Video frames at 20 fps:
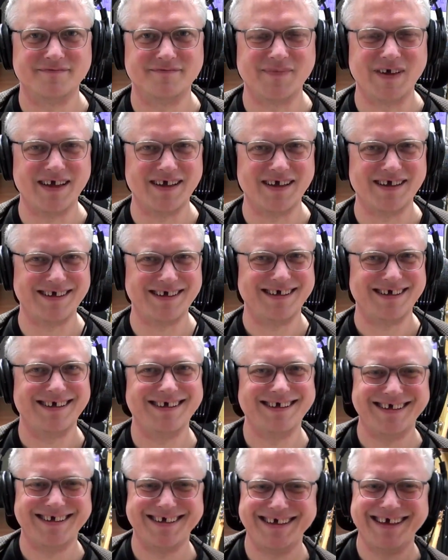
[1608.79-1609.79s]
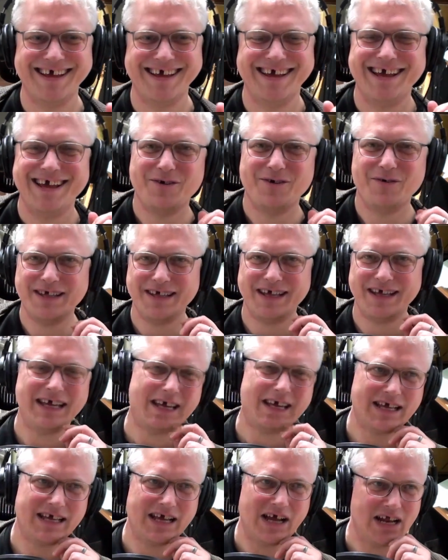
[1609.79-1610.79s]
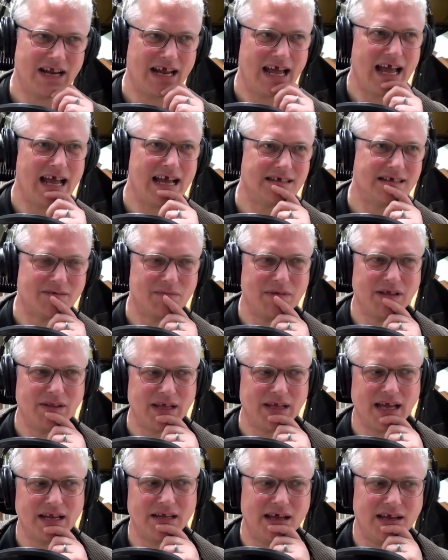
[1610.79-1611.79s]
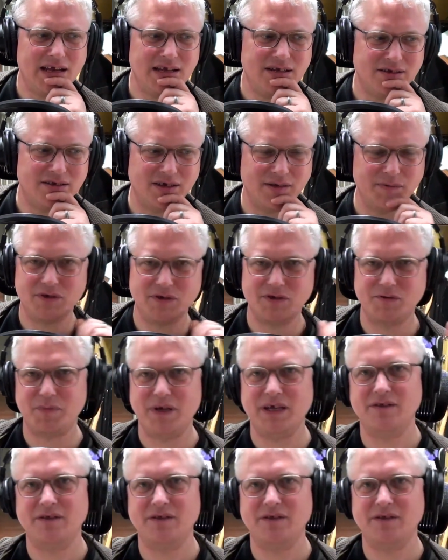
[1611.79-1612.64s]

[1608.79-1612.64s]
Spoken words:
Well, it kind of has. I mean, End Times has been the most successful.